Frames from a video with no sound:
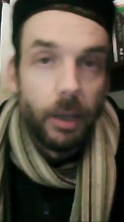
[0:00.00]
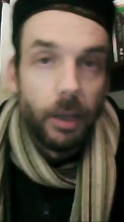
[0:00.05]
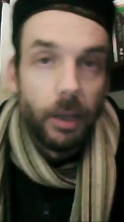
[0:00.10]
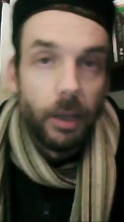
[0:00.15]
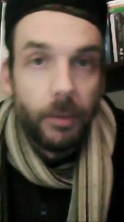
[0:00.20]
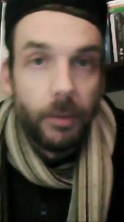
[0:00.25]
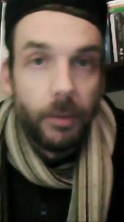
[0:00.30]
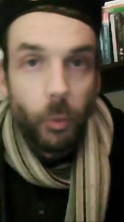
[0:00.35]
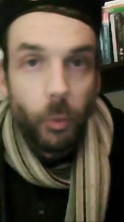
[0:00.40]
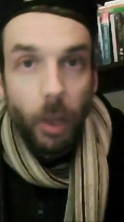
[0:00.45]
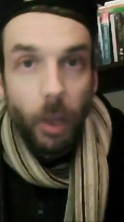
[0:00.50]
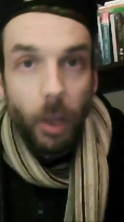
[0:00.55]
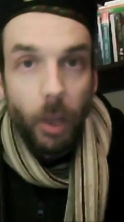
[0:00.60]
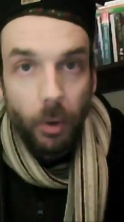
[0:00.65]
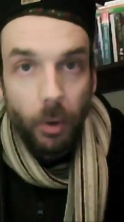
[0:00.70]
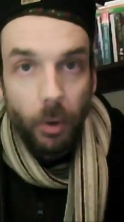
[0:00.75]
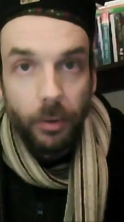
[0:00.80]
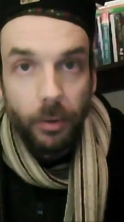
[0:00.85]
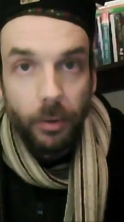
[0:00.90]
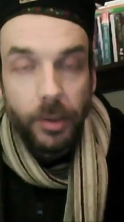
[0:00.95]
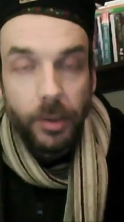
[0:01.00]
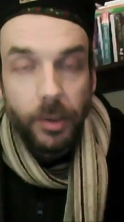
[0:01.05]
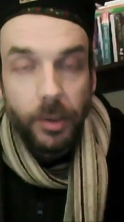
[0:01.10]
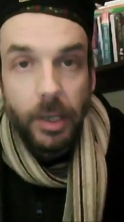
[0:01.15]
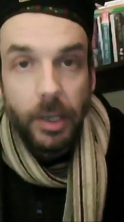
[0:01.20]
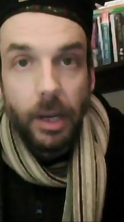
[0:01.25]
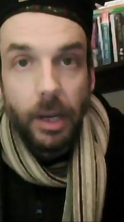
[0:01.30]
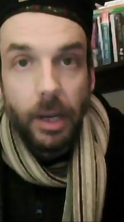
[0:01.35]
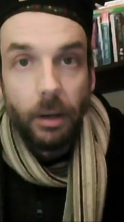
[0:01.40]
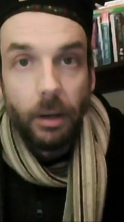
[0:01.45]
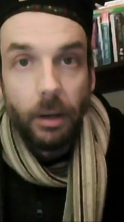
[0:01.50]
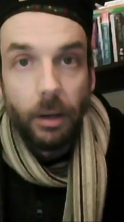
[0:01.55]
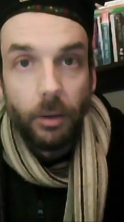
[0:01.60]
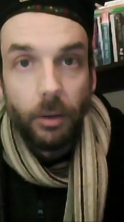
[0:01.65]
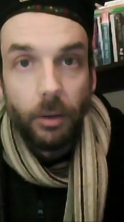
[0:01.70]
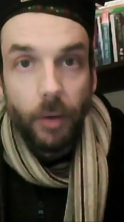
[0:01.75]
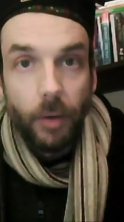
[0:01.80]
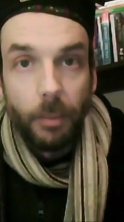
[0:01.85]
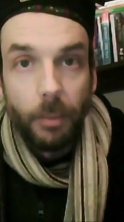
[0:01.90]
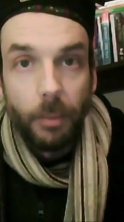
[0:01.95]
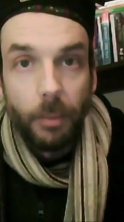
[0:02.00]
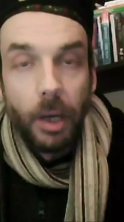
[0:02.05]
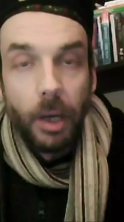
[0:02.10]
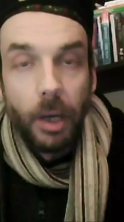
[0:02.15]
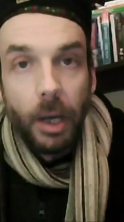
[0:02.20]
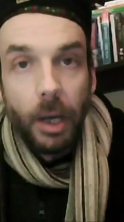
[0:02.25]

Um, it's well worth seeing The Drop.